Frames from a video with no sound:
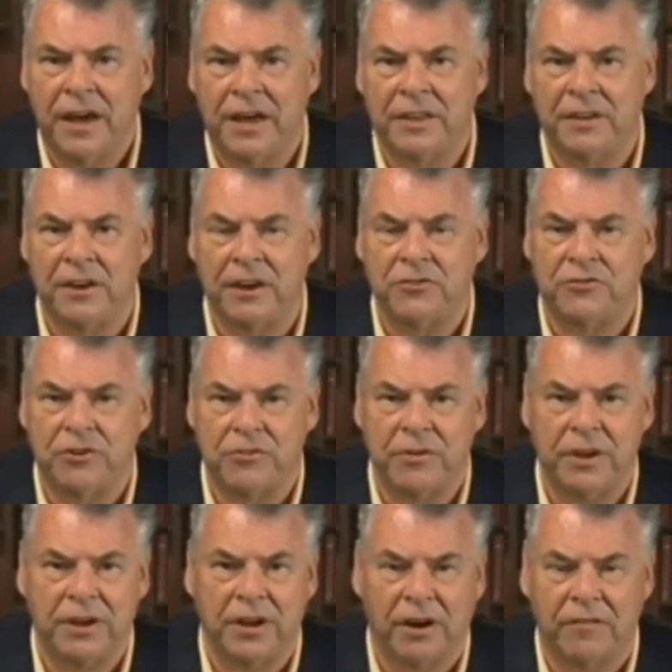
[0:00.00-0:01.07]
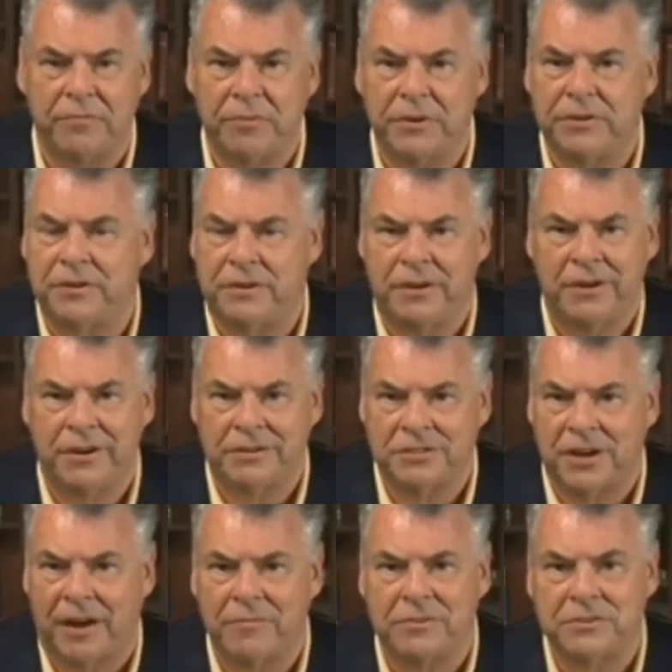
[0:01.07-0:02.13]
and the Nigerian government
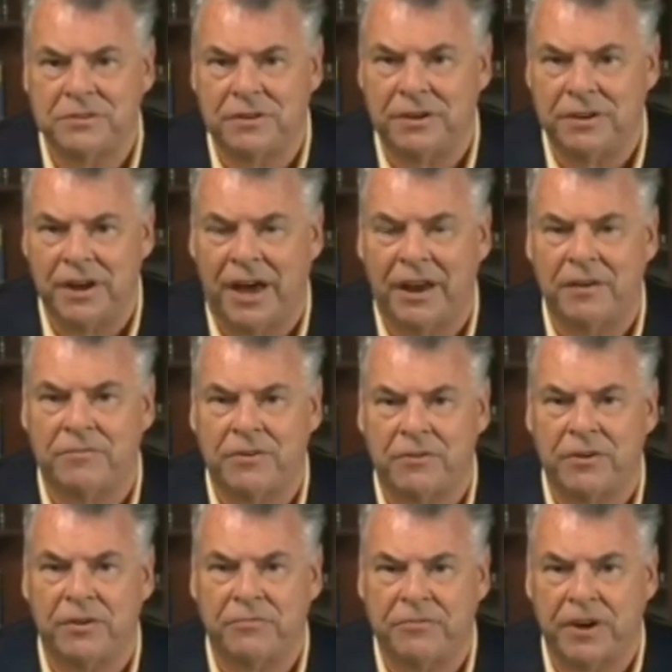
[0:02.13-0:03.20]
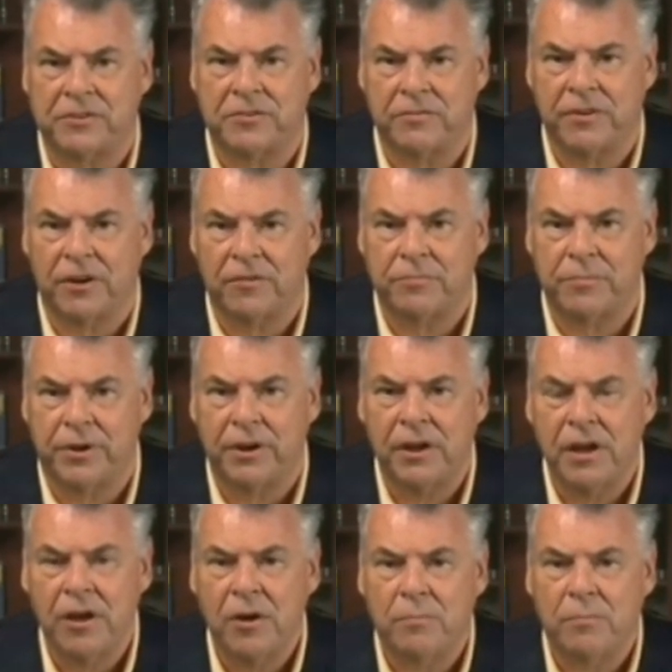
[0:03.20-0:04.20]
is obviously not a very effective government,